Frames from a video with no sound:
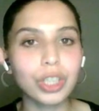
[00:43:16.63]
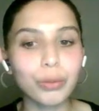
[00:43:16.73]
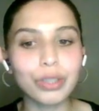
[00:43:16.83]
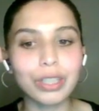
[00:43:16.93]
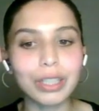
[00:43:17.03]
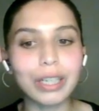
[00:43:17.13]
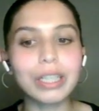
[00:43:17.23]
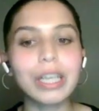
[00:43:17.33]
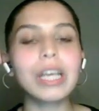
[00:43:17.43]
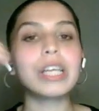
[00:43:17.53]
would need.
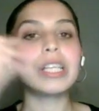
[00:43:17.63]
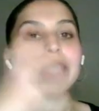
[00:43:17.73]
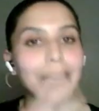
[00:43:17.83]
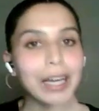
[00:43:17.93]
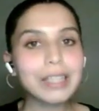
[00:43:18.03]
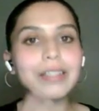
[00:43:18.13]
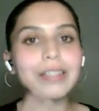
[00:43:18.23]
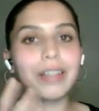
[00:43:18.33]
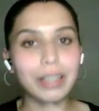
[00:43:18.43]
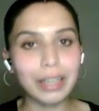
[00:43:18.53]
Yes,
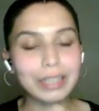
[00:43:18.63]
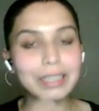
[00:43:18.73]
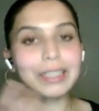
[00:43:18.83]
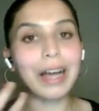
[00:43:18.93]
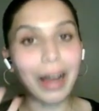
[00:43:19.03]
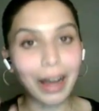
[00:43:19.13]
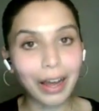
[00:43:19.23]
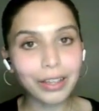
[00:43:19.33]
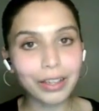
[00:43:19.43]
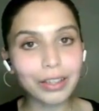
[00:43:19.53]
that getting the
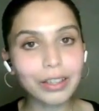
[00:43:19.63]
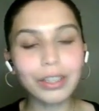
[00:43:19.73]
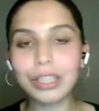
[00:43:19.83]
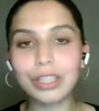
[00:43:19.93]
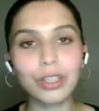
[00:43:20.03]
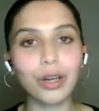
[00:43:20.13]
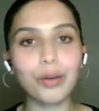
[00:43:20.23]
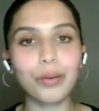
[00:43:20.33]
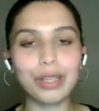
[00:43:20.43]
iron is not